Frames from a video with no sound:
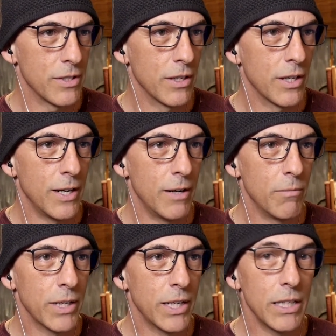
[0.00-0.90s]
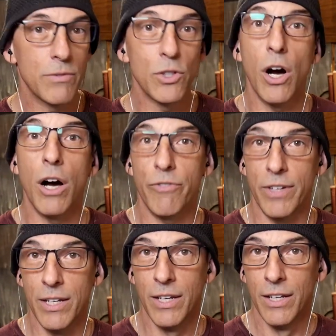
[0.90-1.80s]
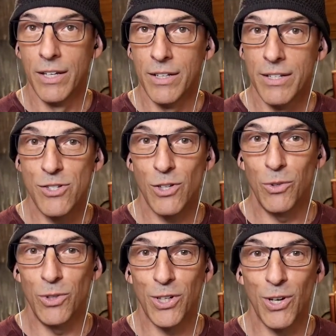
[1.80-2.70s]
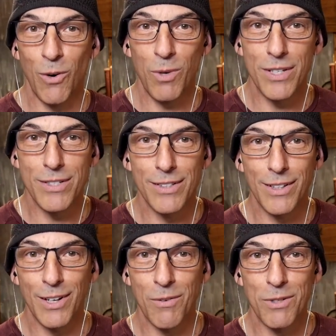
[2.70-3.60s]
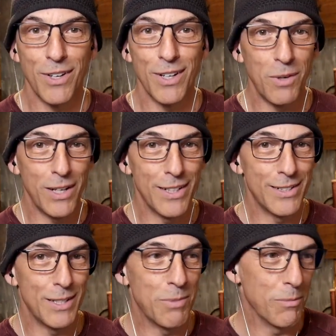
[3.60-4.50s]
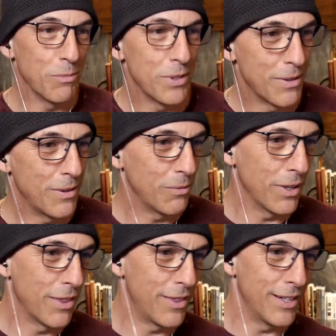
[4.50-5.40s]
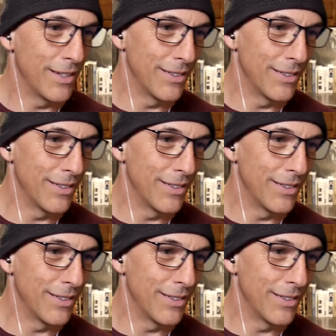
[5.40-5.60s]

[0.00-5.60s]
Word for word: and um, he loves coffee. So you can always you can always find a way to tip him with with uh,